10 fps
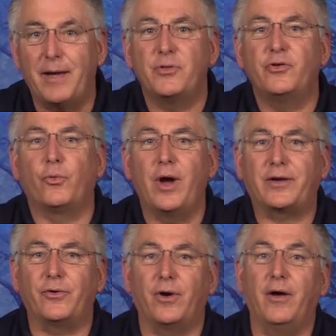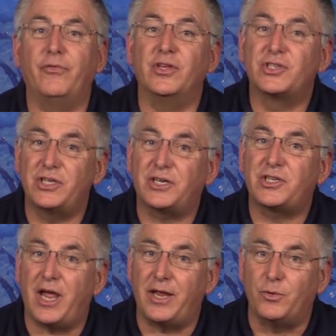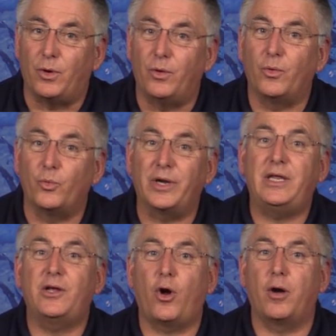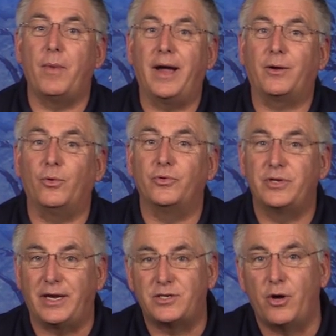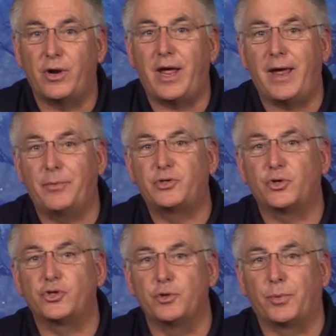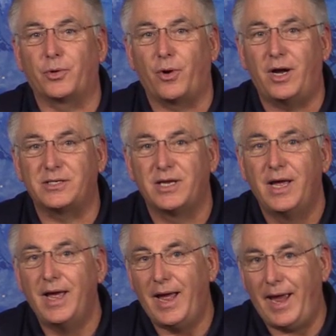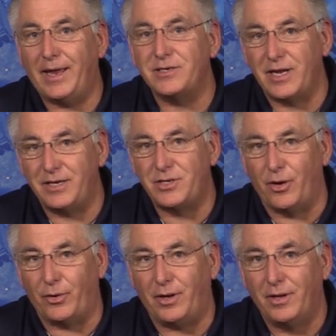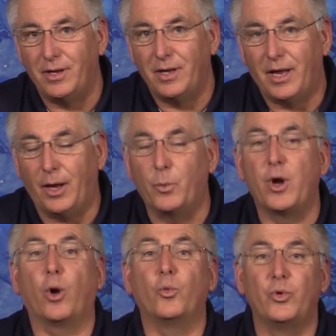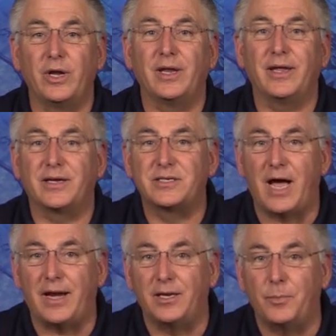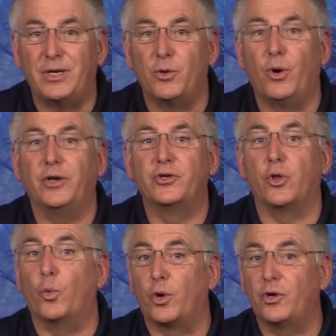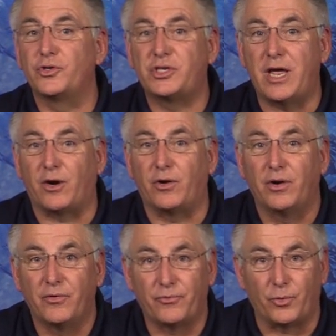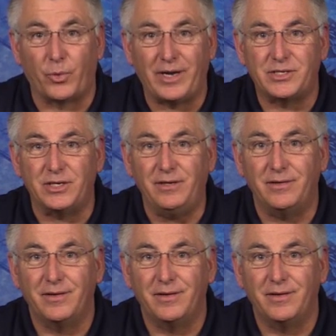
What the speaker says: I'm the director of the 6th annual Ricky Carmichael Daytona Amateur Supercross at Daytona. And we are really excited to be going to the World Center for Racing.